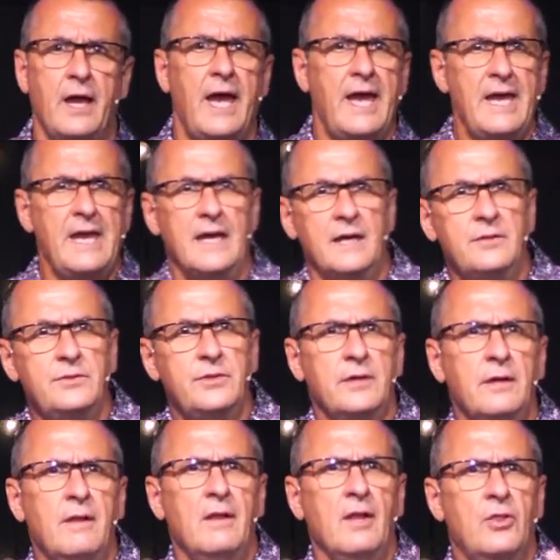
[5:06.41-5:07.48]
And
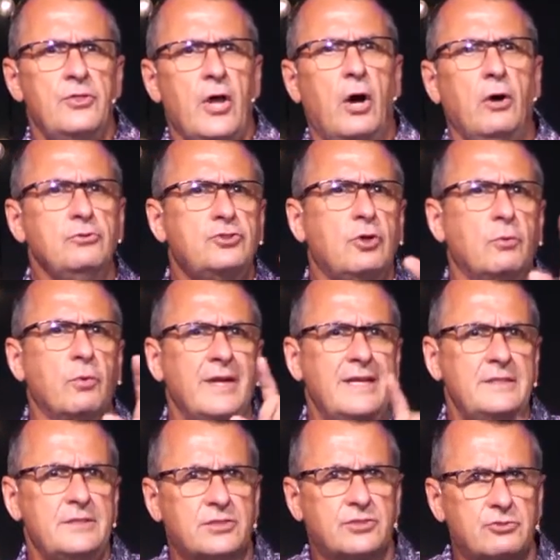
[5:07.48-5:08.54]
those who were in
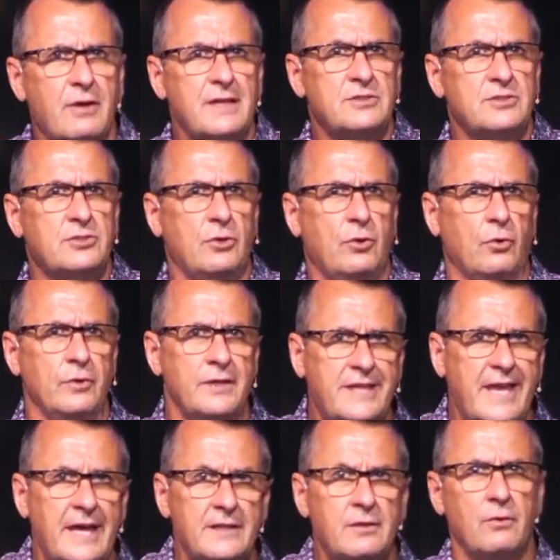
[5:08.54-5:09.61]
distress or
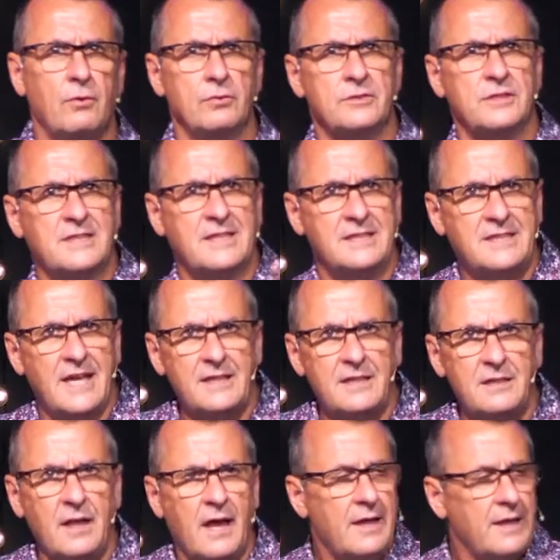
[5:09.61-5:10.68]
debt or discontented
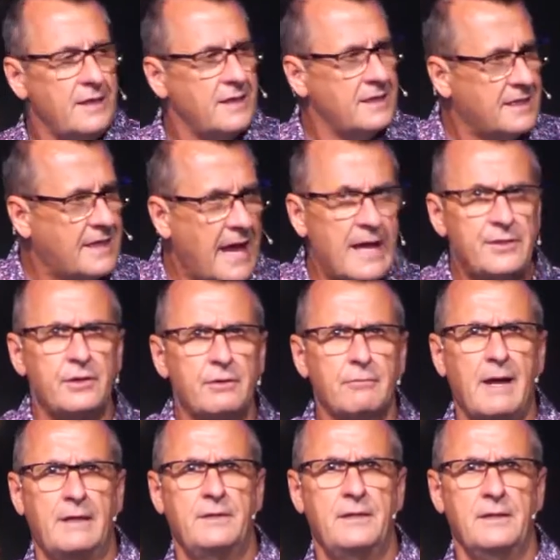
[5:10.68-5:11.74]
gathered
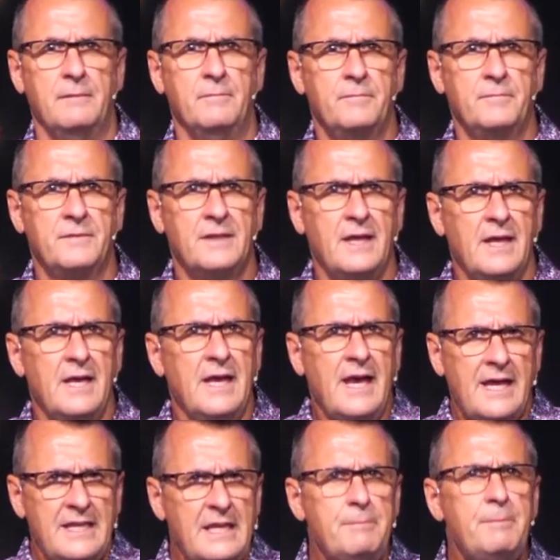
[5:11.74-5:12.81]
around him, and
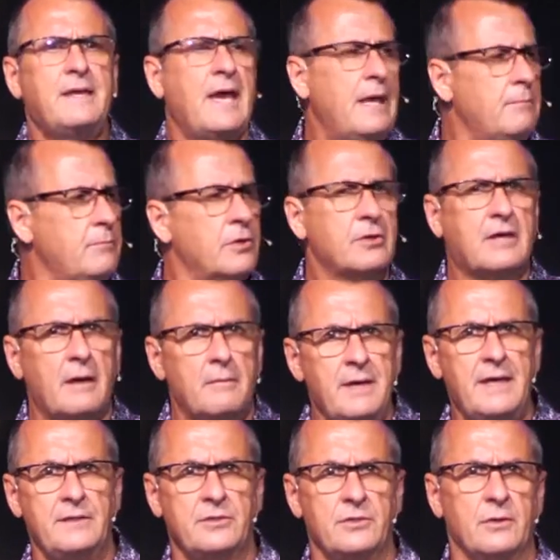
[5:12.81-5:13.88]
he became their
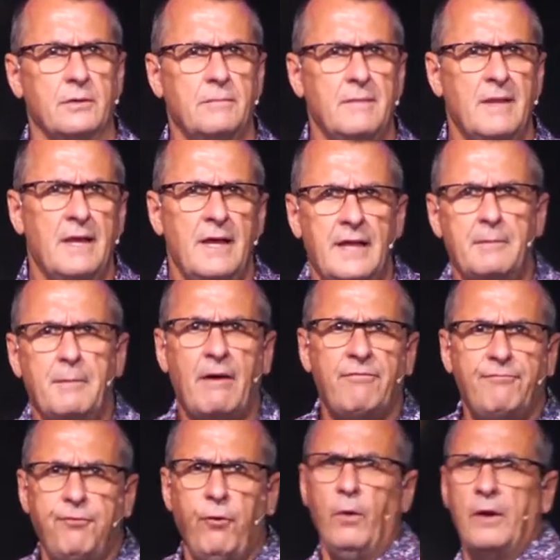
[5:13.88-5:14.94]
commander. And about
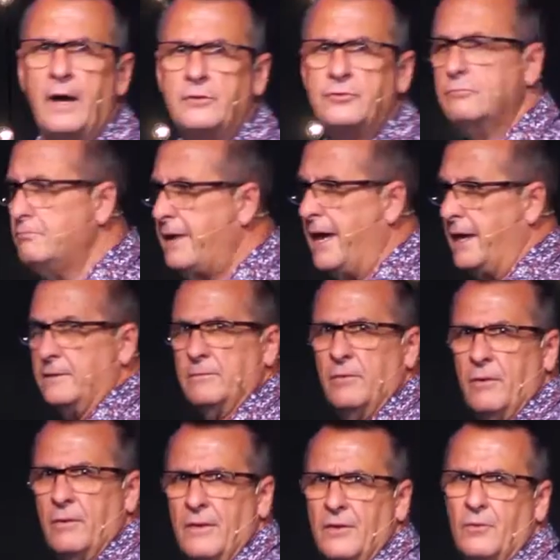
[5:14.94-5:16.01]
400 men
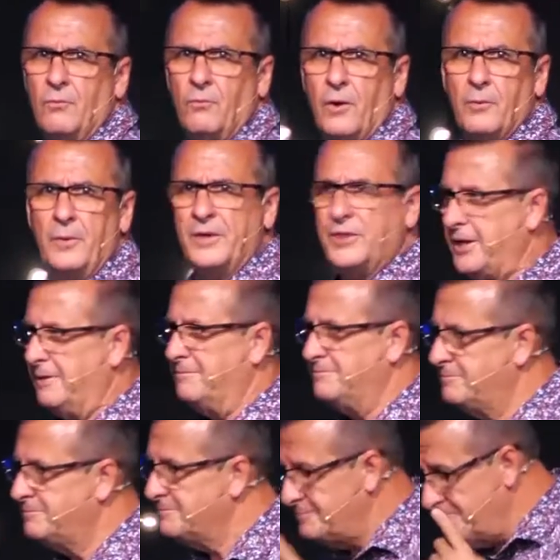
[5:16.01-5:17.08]
were with him.
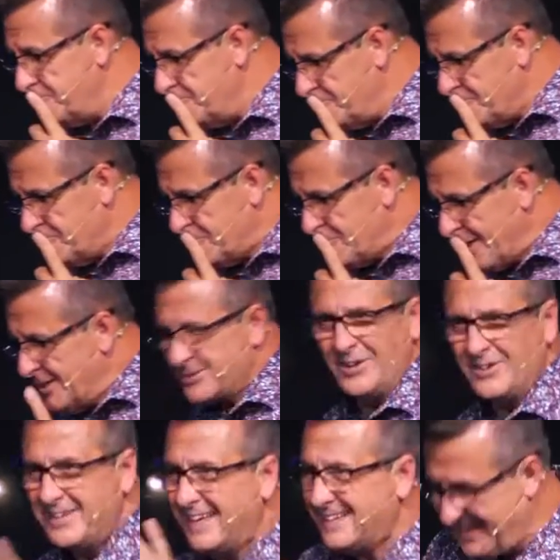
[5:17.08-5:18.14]
So
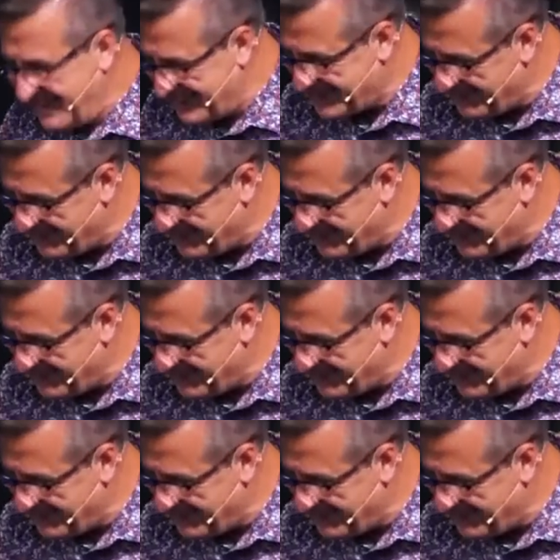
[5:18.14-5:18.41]
get this.